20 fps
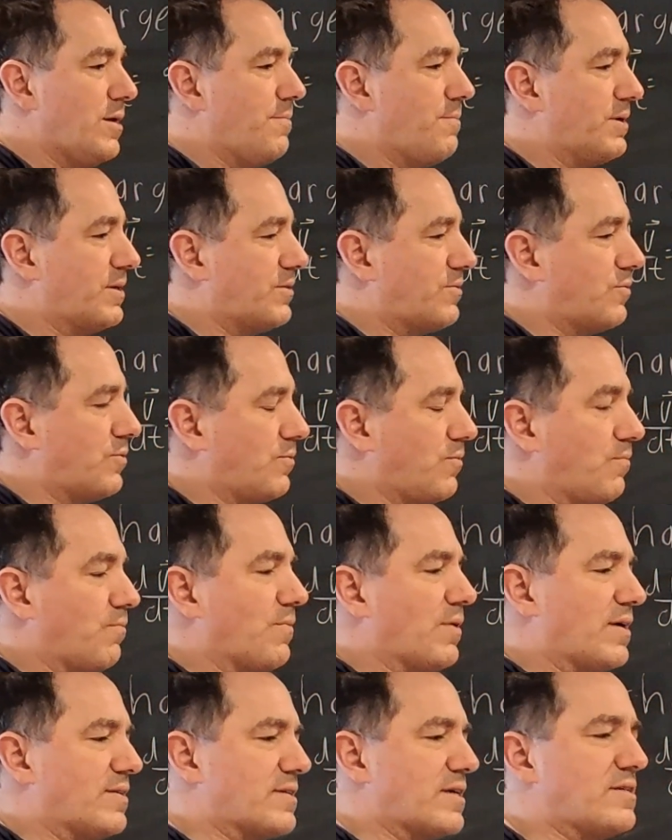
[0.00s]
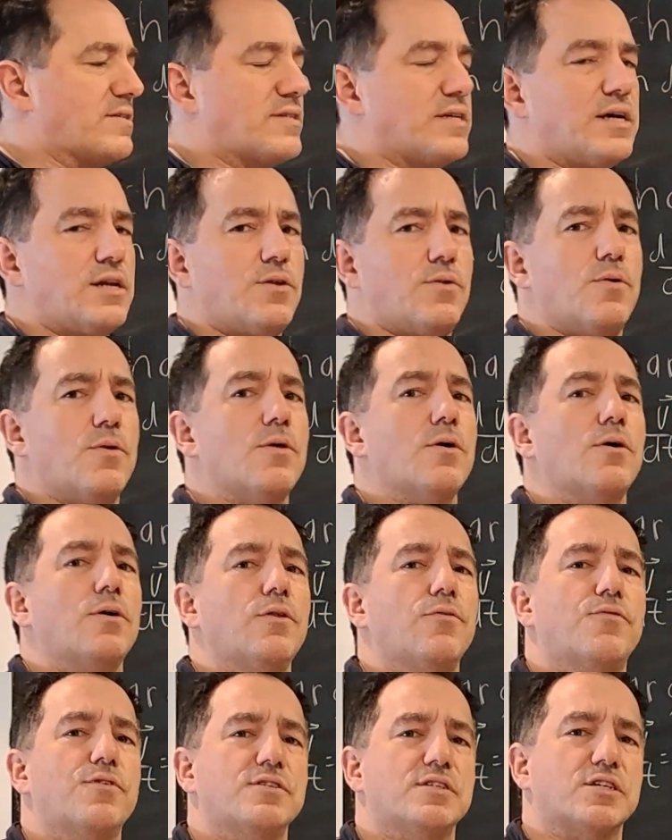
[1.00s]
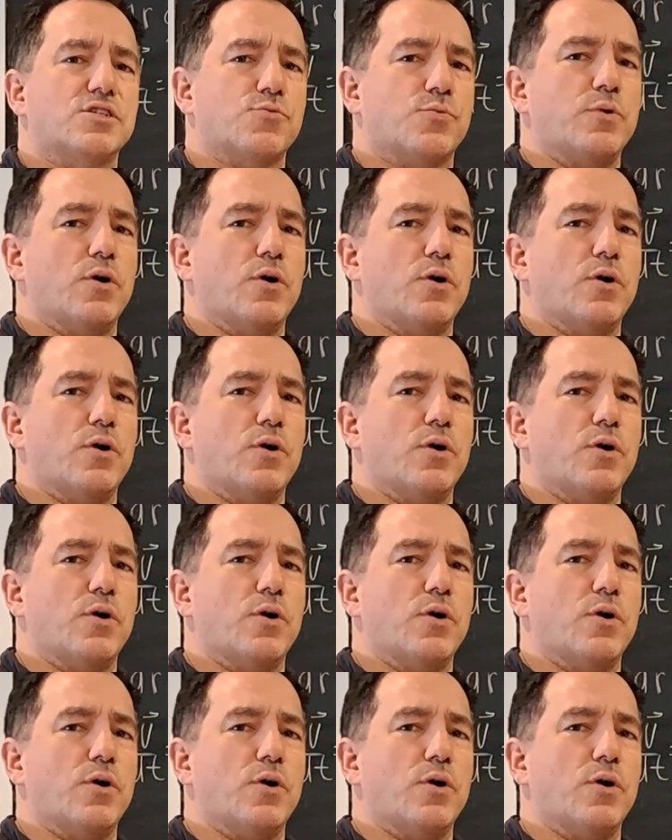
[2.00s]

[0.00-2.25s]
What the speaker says: But as I said, in physics,